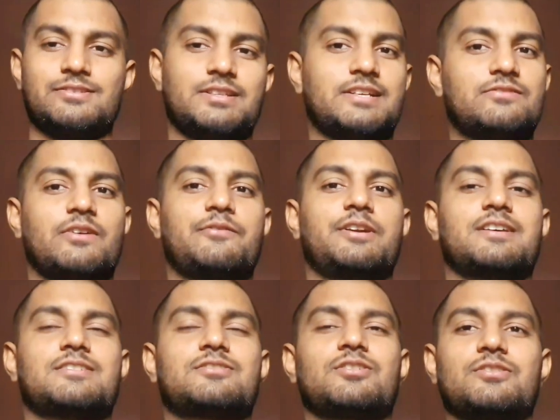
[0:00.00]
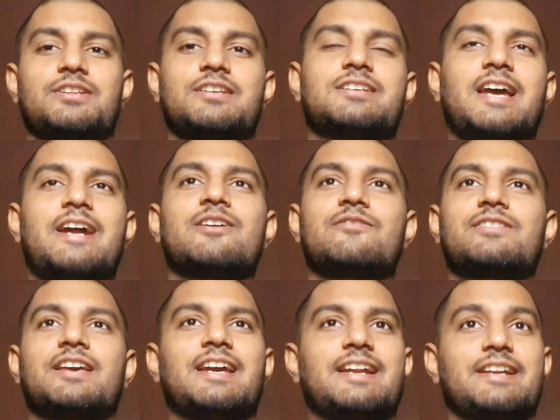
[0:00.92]
So that's why we done. So this kind of
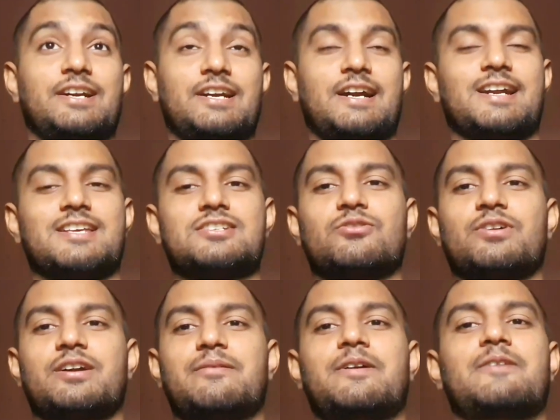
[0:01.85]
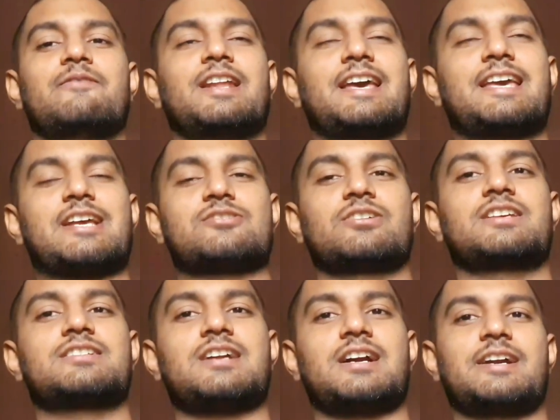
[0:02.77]
thing I didn't understood it, but when I
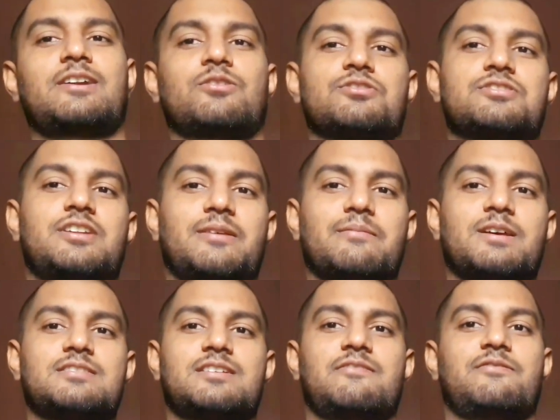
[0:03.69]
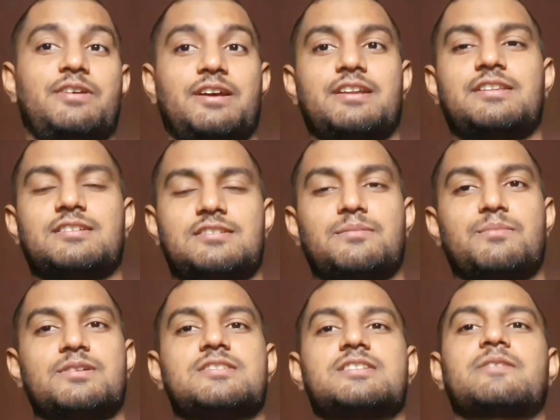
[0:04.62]
actually started questioning myself where the
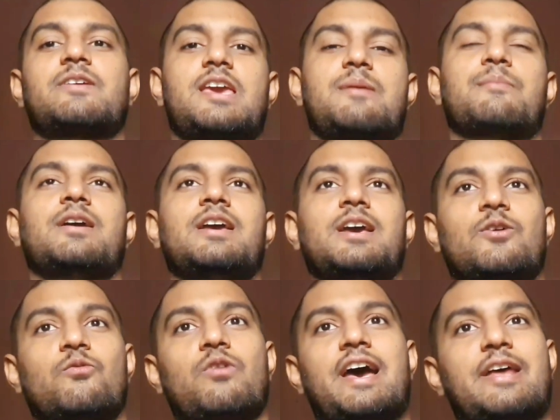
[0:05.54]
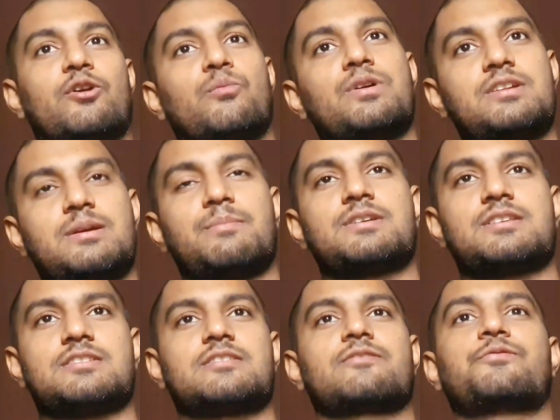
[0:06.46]
number system came, why Roman number
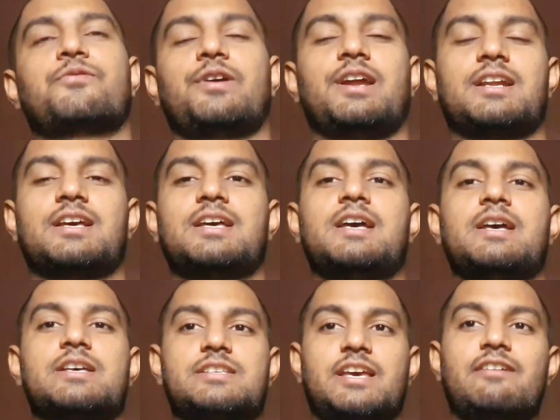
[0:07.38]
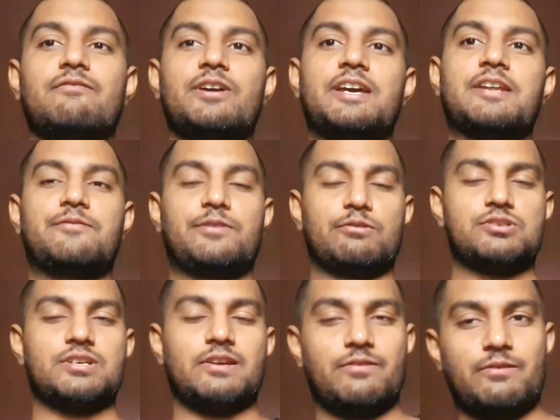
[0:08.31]
system failed. Same way in
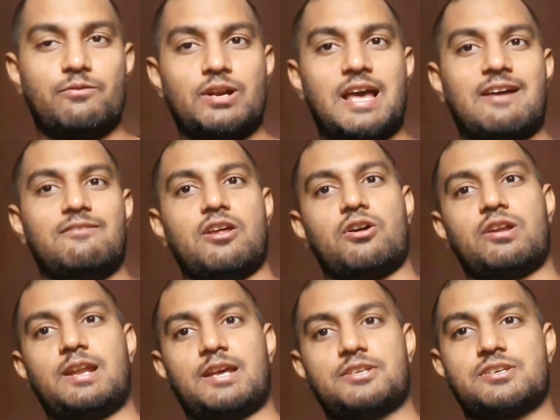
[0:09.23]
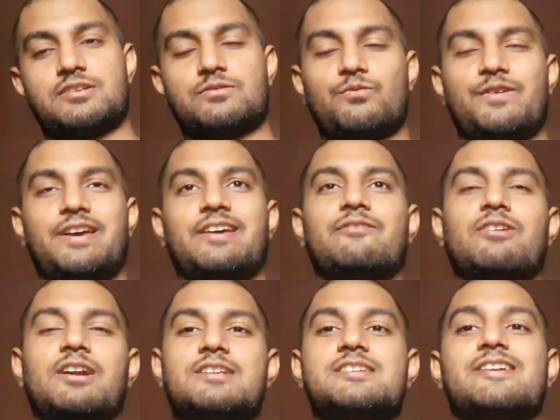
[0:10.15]
future we would have lectures where
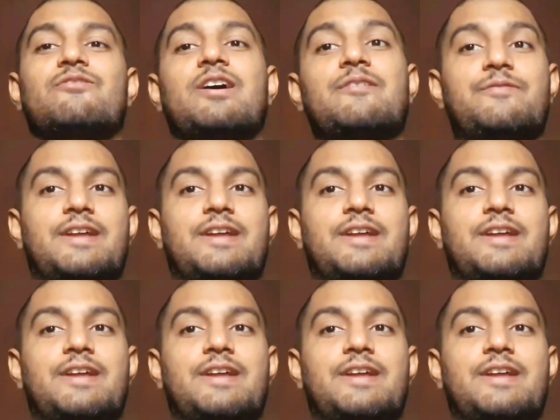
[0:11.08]
we'll understand why